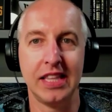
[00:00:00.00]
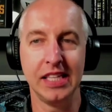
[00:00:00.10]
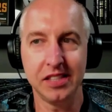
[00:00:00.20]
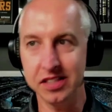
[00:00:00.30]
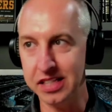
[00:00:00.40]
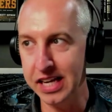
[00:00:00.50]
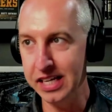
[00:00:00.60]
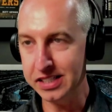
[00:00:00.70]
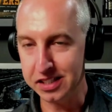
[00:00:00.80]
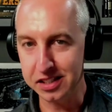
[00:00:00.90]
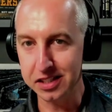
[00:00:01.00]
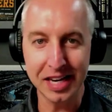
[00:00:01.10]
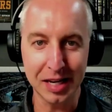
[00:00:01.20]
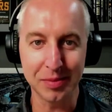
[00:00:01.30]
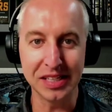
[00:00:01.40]
this is his
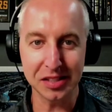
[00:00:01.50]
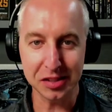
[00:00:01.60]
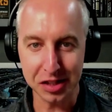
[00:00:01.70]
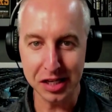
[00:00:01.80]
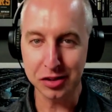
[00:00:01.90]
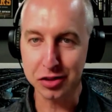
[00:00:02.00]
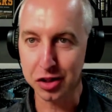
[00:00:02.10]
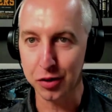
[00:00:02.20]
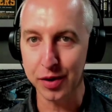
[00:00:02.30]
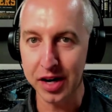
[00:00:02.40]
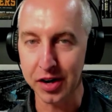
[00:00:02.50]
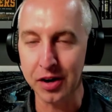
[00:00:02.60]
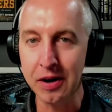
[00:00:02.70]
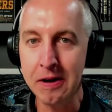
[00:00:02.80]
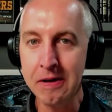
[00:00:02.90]
team, this is his
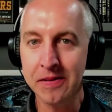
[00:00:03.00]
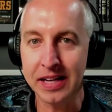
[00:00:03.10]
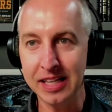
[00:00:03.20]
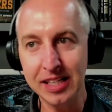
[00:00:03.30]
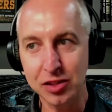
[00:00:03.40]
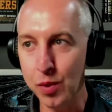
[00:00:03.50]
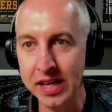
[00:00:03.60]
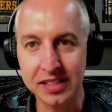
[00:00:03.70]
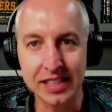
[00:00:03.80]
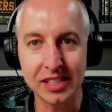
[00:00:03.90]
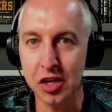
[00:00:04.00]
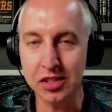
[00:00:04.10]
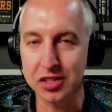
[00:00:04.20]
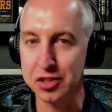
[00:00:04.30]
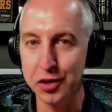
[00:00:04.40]
career. Like, these wins, these
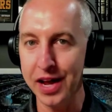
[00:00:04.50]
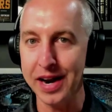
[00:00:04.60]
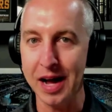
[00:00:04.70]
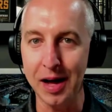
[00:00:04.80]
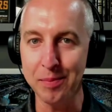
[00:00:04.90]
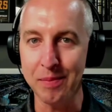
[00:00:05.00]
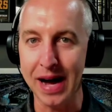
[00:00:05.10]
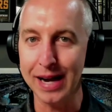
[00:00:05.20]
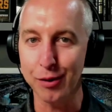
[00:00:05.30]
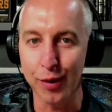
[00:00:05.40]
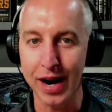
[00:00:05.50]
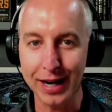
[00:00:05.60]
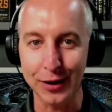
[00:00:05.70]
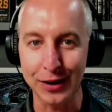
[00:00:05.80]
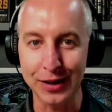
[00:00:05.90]
losses, they're not on my
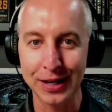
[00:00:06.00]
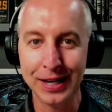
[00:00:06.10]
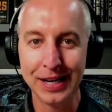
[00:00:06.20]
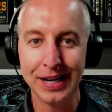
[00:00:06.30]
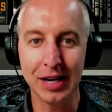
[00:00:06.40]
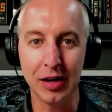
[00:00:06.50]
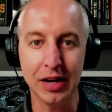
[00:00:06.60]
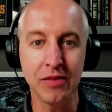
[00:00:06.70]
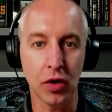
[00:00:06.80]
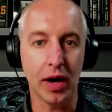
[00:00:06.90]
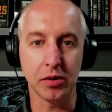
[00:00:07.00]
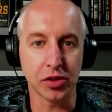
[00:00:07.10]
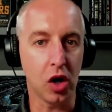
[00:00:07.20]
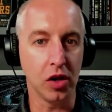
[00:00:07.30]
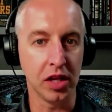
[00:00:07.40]
record, even though I
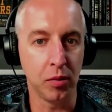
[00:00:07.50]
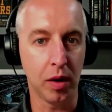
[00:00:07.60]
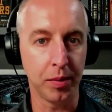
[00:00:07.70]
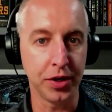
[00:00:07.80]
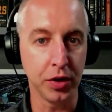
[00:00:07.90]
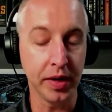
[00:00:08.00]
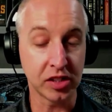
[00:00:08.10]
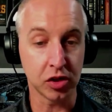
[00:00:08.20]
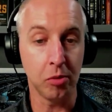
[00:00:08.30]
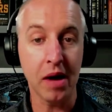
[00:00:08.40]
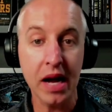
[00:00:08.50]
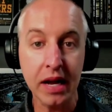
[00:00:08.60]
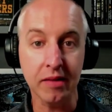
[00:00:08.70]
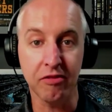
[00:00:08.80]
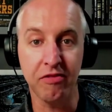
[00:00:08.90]
was all in what we're doing. So
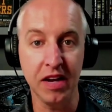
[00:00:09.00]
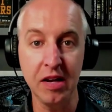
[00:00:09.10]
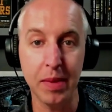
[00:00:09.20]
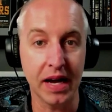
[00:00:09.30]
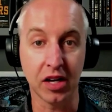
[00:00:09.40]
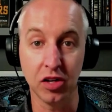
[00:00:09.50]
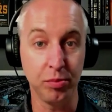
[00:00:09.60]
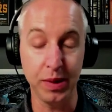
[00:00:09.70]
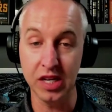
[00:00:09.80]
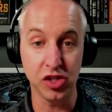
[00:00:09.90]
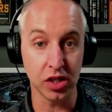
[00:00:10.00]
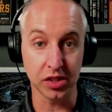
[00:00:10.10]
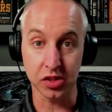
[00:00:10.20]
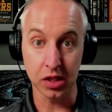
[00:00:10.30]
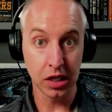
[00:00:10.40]
my feedback could be
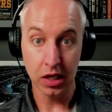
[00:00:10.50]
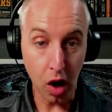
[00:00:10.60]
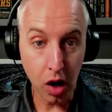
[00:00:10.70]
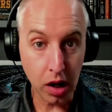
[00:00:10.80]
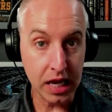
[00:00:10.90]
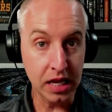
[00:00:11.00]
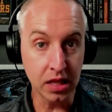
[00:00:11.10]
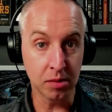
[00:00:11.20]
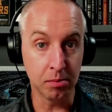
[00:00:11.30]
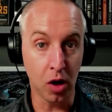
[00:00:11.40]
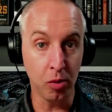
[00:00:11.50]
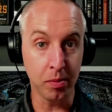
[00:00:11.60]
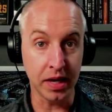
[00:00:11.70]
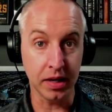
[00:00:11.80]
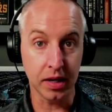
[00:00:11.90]
just raw, in the
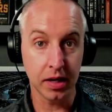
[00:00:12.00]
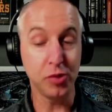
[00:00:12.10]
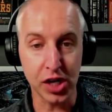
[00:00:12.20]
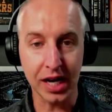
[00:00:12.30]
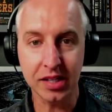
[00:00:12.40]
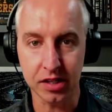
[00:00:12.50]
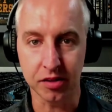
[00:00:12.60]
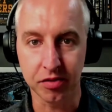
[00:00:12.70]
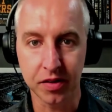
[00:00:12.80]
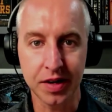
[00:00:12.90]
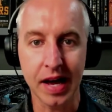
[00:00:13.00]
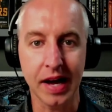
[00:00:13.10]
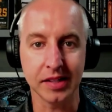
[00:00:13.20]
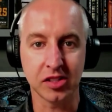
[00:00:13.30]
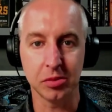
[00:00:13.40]
moment, objective,
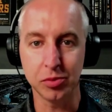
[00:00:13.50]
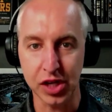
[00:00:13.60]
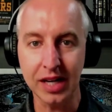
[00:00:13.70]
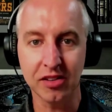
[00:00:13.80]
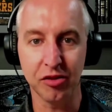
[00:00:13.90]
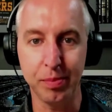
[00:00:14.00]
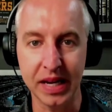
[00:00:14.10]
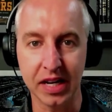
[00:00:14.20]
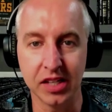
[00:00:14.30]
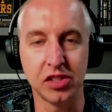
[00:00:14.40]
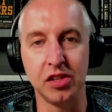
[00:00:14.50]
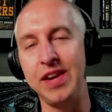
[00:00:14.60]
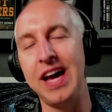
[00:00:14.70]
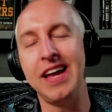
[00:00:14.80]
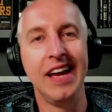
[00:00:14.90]
not subjective, because of
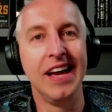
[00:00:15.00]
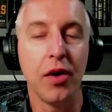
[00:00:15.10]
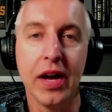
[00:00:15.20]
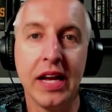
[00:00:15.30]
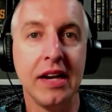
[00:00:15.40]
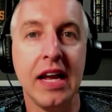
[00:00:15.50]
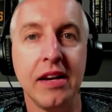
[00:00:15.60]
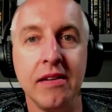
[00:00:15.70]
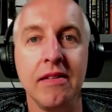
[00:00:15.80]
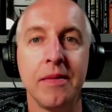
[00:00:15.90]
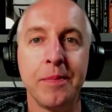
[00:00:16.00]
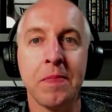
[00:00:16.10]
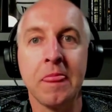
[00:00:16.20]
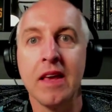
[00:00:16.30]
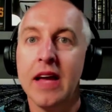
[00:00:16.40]
and
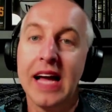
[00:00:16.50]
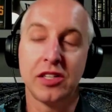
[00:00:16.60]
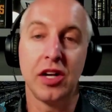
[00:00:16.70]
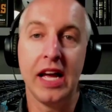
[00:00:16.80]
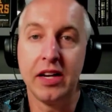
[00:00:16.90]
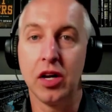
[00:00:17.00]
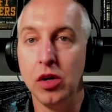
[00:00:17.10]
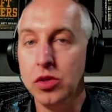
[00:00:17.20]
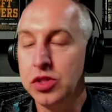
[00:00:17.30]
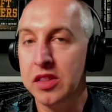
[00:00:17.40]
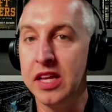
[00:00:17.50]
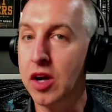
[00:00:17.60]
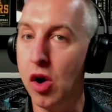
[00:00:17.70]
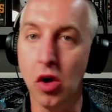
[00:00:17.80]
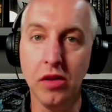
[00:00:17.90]
as a head coach, I think
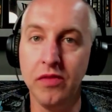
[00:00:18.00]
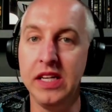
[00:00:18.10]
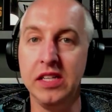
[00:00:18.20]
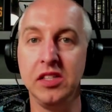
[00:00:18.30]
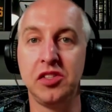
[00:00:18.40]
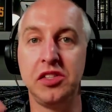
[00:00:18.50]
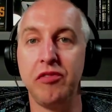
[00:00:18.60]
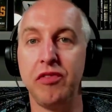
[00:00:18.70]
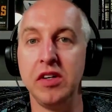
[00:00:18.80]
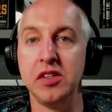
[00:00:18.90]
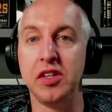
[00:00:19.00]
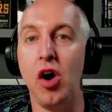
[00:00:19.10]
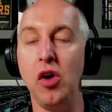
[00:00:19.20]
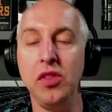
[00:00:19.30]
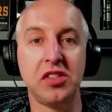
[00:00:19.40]
all of these
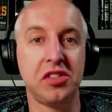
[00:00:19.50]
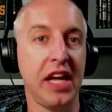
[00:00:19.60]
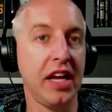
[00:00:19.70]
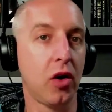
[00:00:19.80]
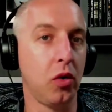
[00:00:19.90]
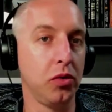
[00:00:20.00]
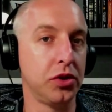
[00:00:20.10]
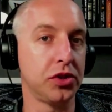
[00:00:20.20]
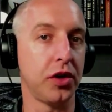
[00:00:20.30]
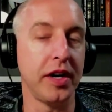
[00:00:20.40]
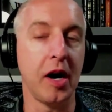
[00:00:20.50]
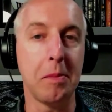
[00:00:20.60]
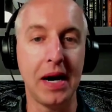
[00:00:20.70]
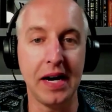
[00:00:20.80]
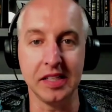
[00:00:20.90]
all the stakeholders are in our
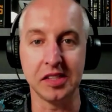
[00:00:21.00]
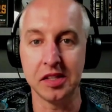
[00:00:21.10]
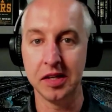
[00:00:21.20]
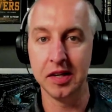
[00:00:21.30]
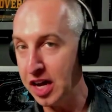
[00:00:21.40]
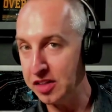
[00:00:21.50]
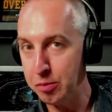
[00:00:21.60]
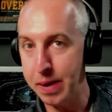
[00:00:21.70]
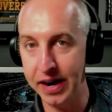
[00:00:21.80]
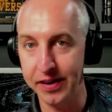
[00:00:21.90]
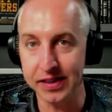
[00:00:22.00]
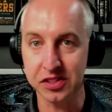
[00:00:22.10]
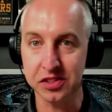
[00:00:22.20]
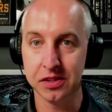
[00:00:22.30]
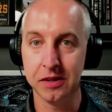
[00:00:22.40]
minds. You got the
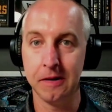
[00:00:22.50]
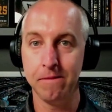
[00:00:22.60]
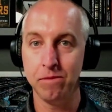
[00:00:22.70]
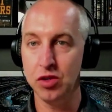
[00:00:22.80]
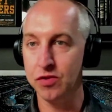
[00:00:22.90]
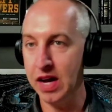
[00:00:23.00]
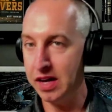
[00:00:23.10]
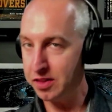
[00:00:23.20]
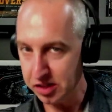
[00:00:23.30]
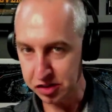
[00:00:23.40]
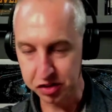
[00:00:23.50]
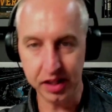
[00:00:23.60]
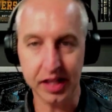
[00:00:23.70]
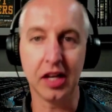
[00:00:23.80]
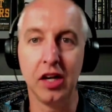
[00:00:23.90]
parents, you've got the
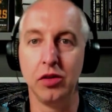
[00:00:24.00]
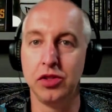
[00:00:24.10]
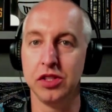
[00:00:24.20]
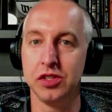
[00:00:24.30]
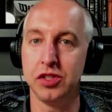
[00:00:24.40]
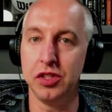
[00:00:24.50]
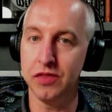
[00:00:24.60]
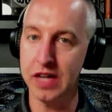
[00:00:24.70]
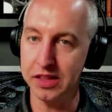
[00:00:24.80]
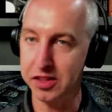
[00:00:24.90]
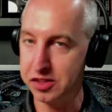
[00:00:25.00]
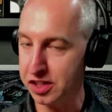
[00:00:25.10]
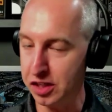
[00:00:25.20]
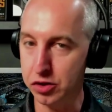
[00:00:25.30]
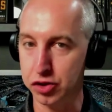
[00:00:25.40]
select coaches, you've got the
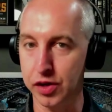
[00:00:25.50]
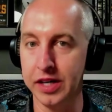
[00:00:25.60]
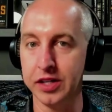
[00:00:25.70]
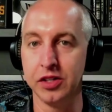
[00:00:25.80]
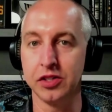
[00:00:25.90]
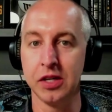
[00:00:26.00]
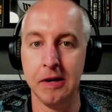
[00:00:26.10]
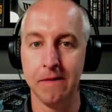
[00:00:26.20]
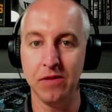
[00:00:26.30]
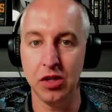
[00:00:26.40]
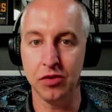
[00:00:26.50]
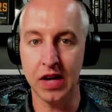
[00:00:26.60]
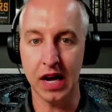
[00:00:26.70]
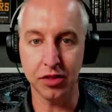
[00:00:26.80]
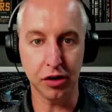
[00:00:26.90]
skilled trainers, you've
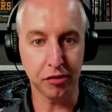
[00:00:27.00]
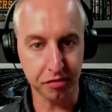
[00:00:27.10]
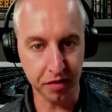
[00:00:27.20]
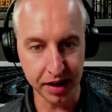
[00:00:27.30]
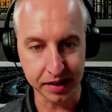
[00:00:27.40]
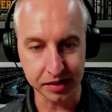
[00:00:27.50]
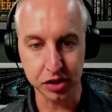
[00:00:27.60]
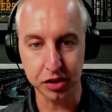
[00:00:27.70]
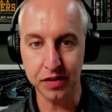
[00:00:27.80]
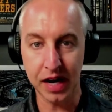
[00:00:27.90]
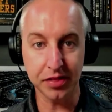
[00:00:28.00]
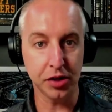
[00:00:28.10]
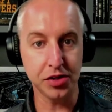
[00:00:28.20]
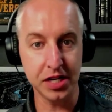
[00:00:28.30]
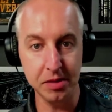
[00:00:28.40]
got their friends, you've got
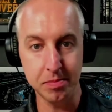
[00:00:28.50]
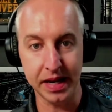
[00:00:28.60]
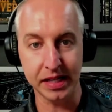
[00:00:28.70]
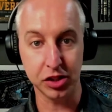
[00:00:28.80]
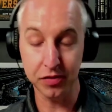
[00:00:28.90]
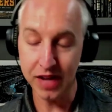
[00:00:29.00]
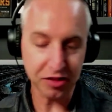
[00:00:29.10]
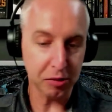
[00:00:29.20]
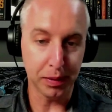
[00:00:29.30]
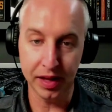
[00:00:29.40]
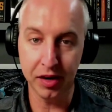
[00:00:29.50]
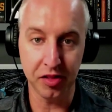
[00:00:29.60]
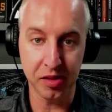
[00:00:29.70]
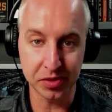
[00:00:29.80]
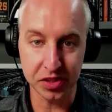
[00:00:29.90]
their teammates, you've got the player
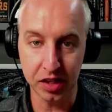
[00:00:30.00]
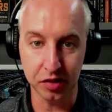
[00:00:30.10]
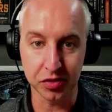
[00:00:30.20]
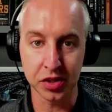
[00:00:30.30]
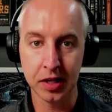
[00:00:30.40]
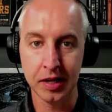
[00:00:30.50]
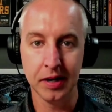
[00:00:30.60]
themselves.